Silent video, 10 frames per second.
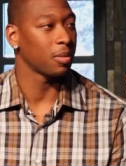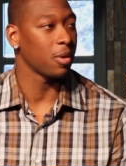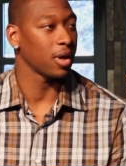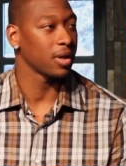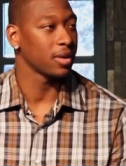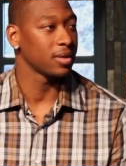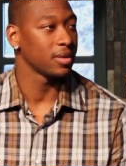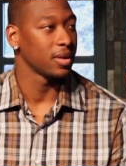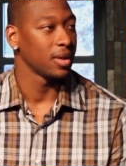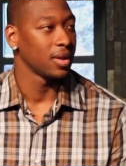the market.
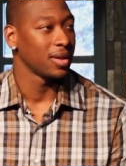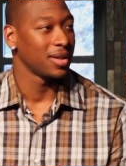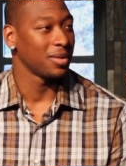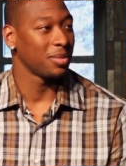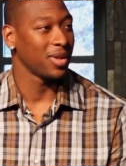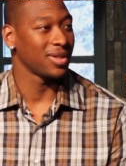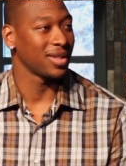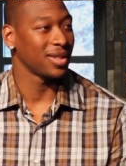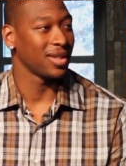And basically,